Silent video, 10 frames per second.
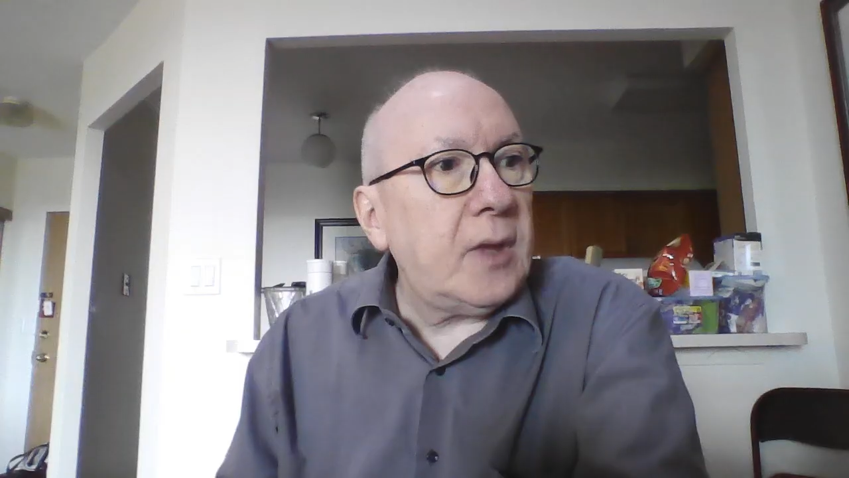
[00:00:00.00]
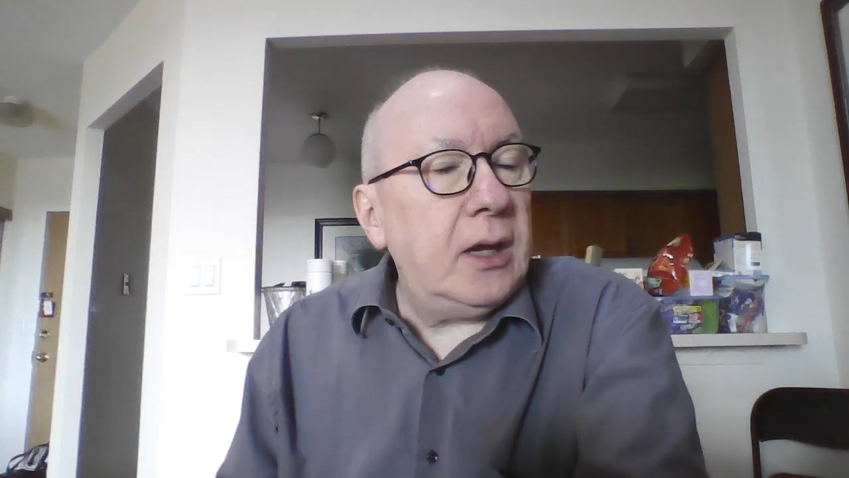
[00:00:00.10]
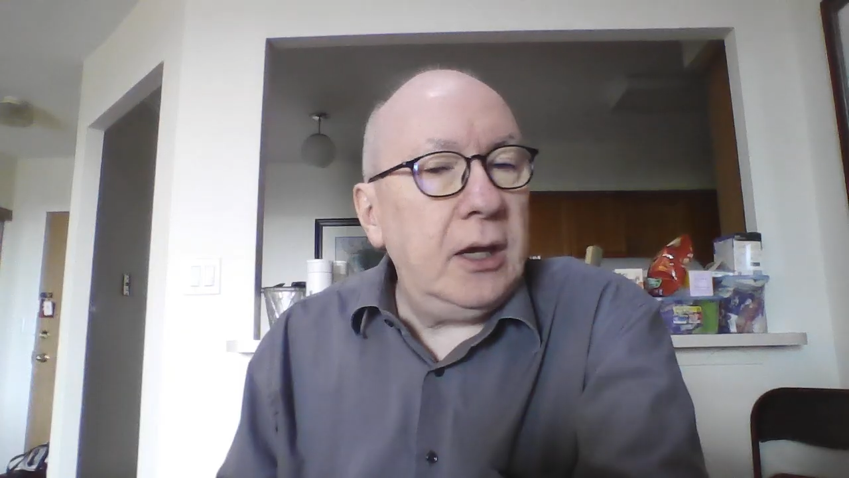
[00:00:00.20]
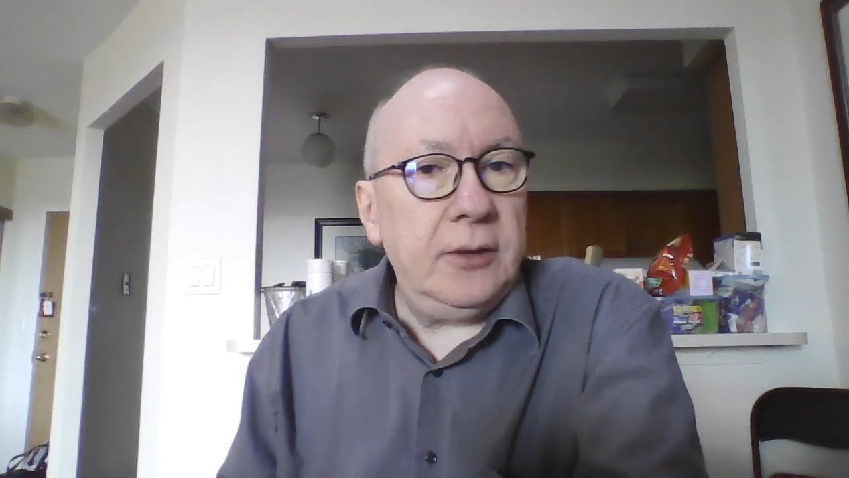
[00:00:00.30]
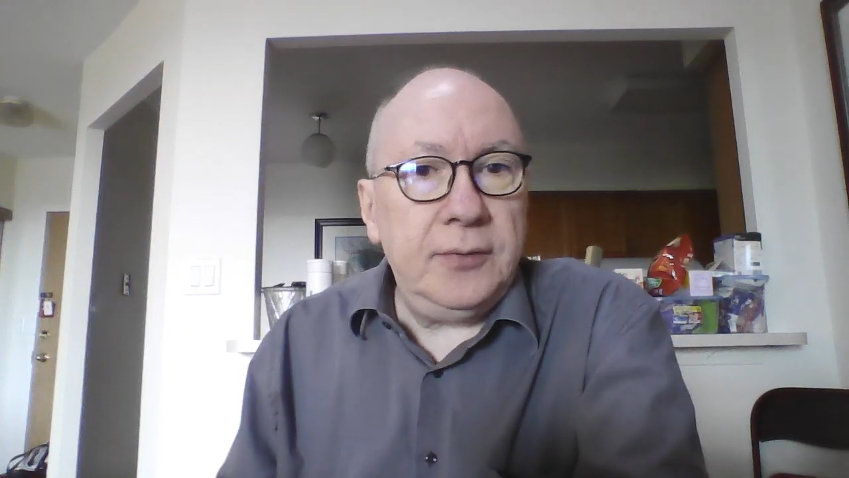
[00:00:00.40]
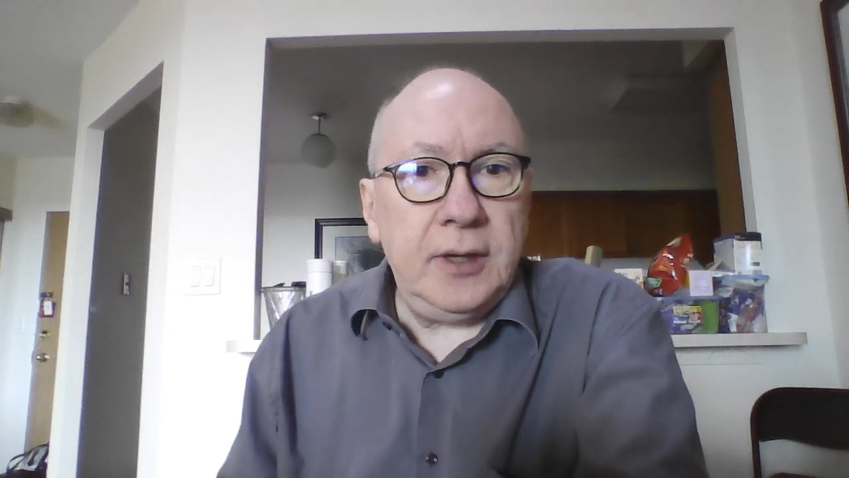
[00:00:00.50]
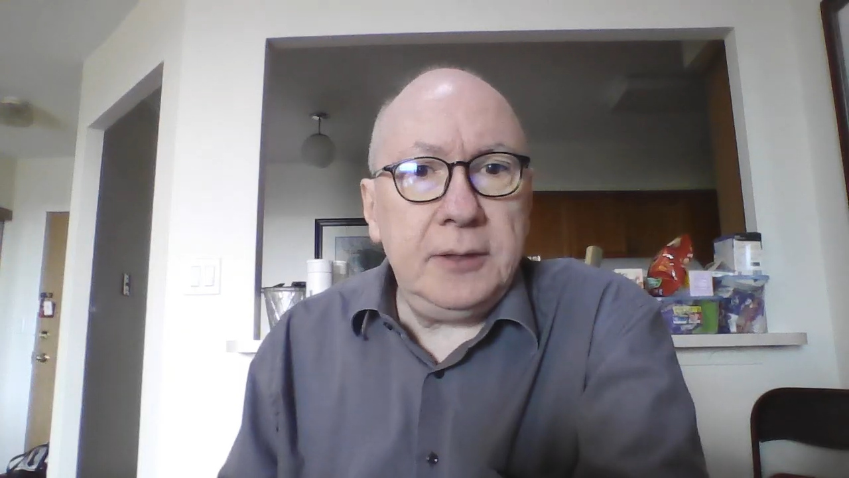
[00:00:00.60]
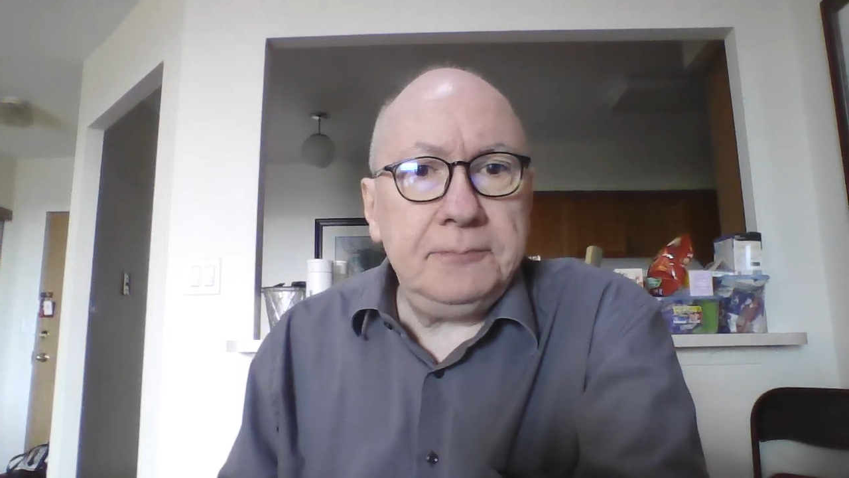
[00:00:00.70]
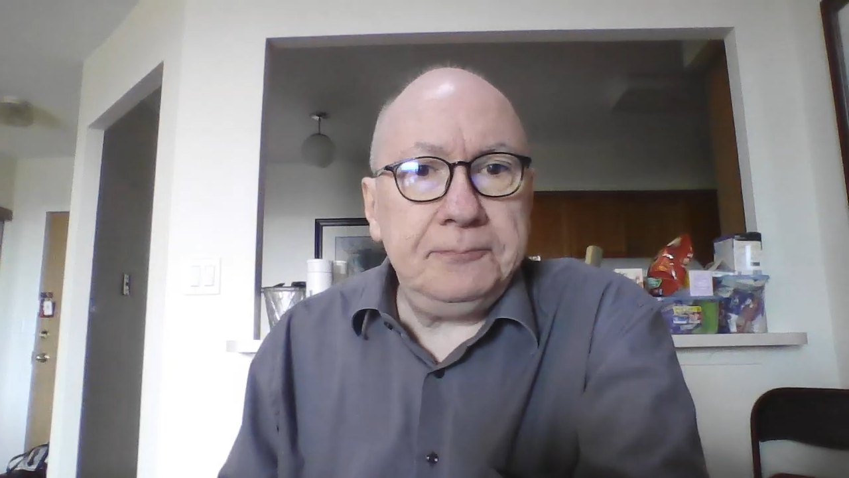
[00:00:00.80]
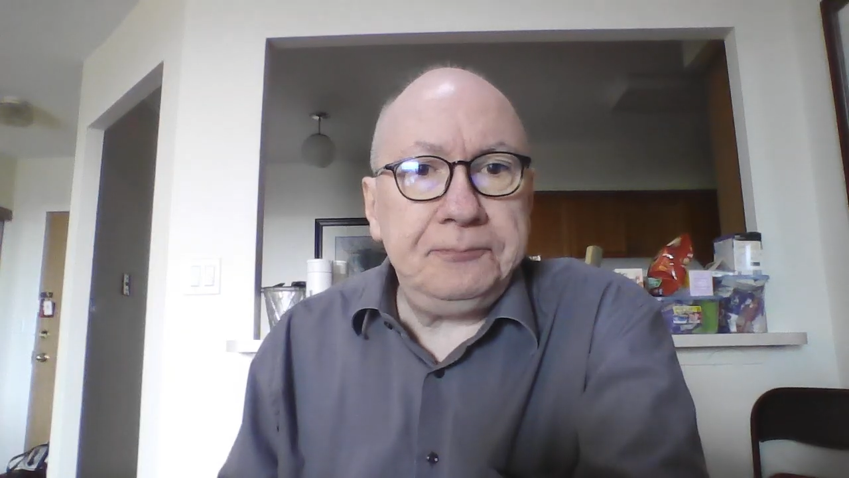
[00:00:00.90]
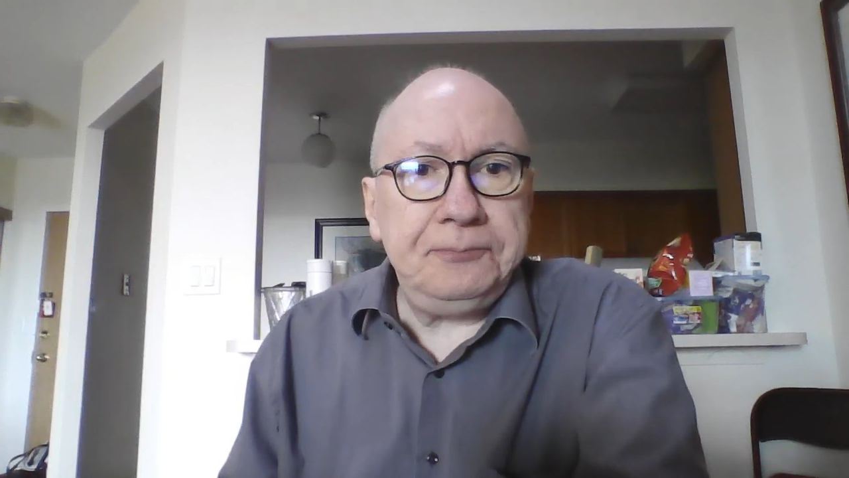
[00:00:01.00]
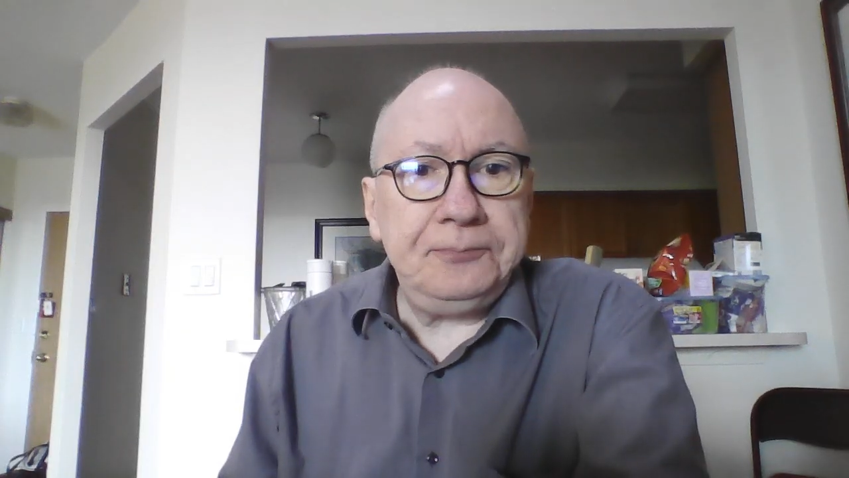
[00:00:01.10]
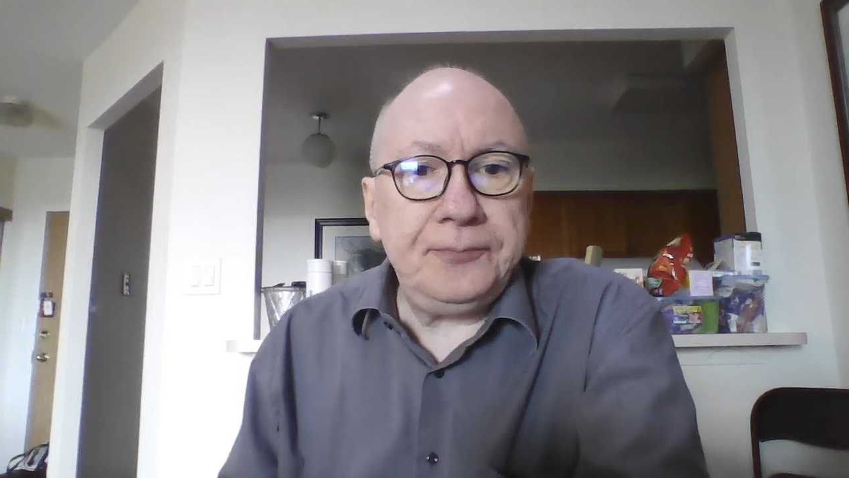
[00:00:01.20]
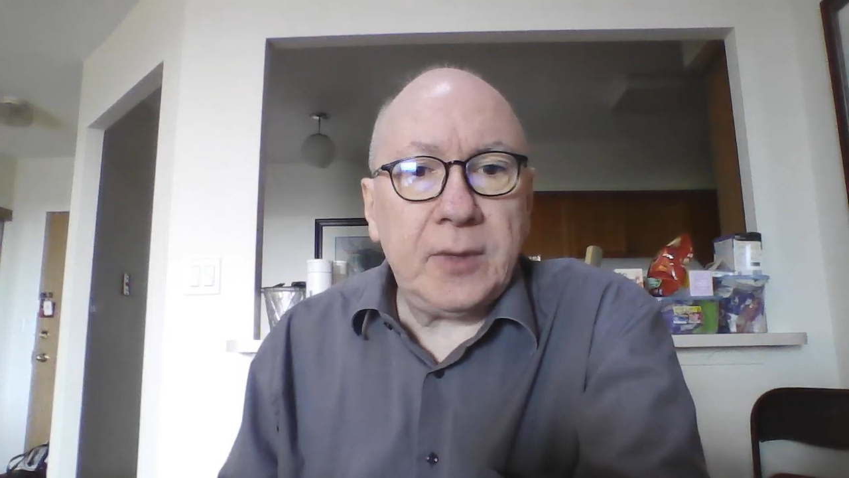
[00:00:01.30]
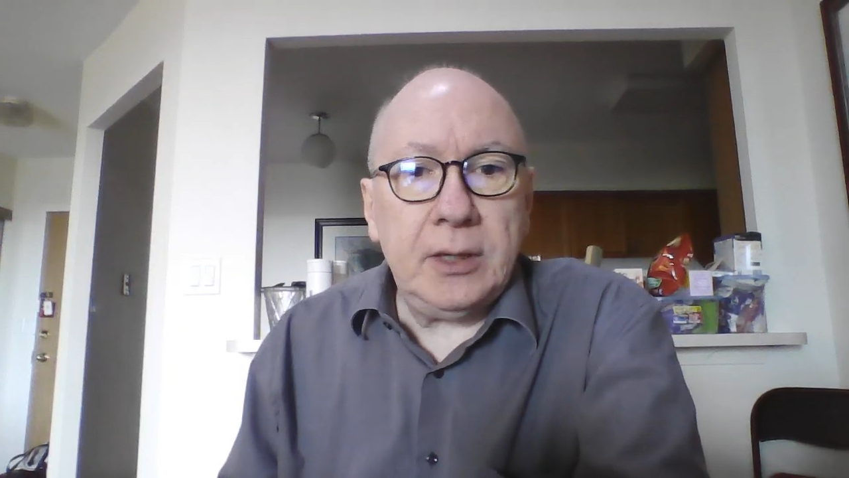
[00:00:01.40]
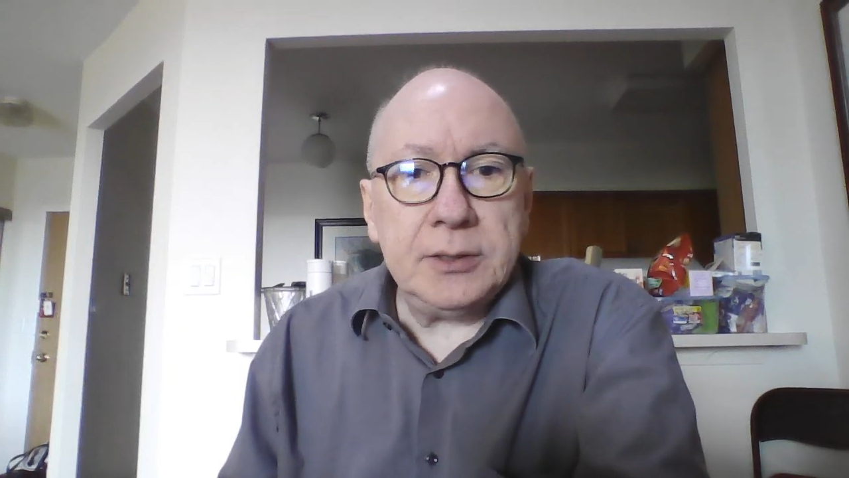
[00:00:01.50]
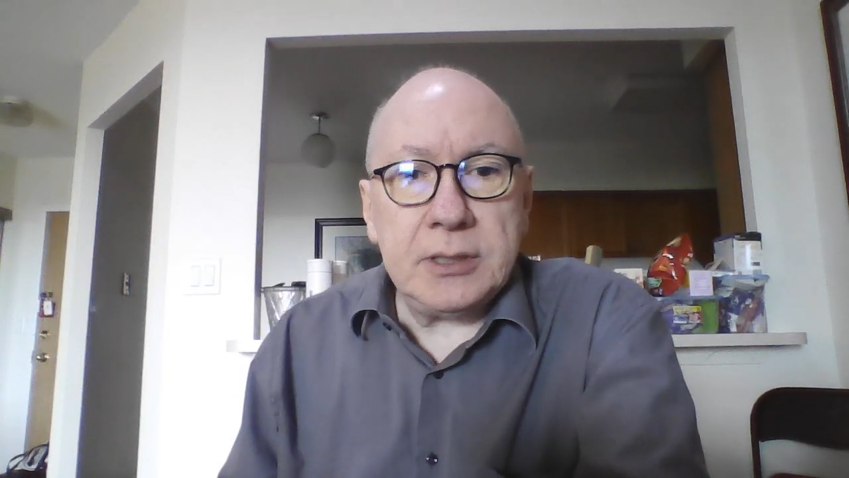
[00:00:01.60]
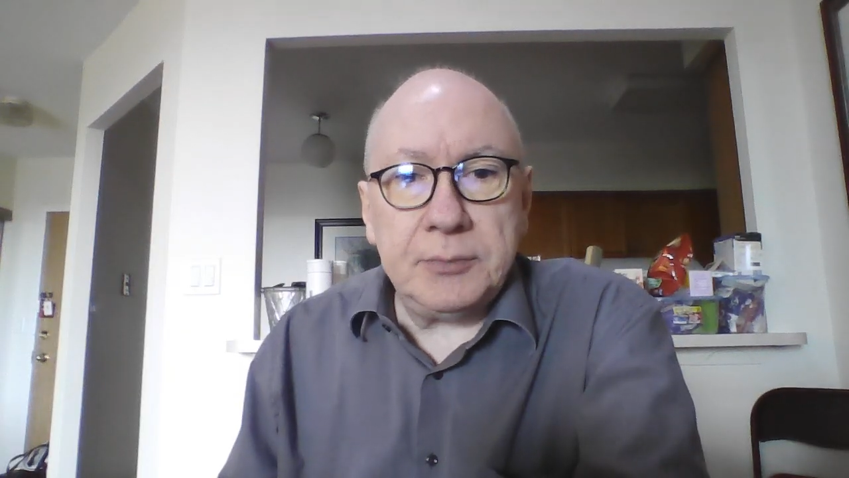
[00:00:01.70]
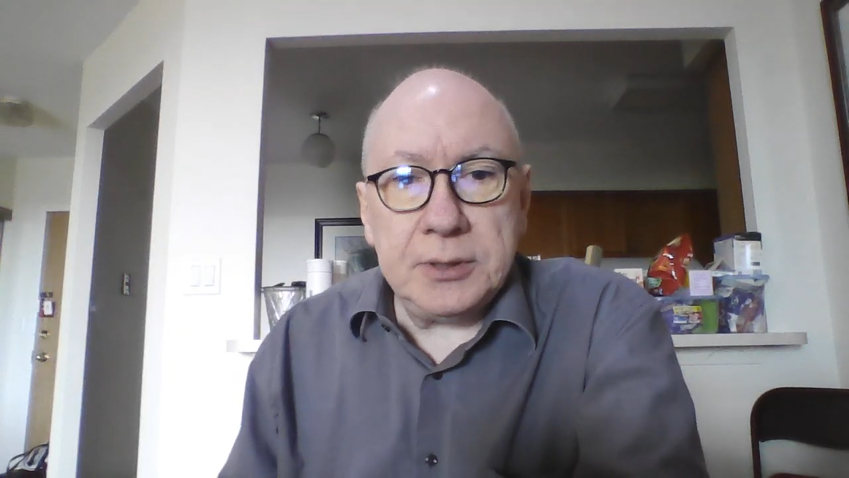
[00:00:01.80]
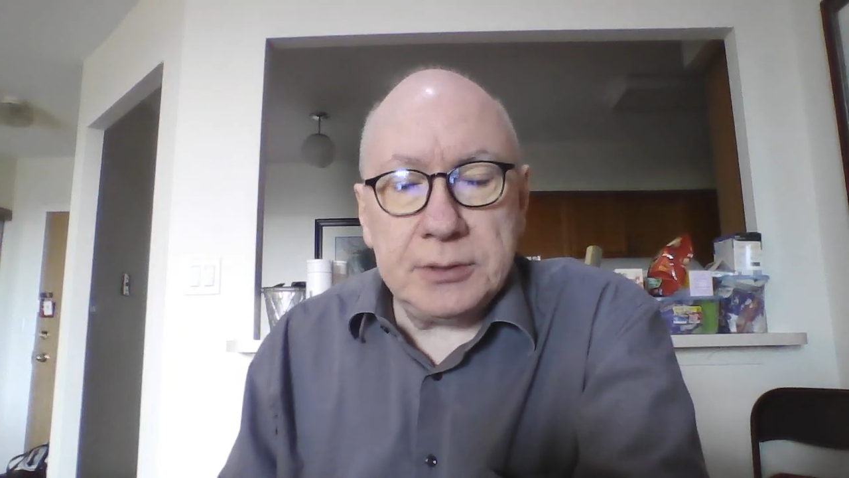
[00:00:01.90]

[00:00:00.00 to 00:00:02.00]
And then something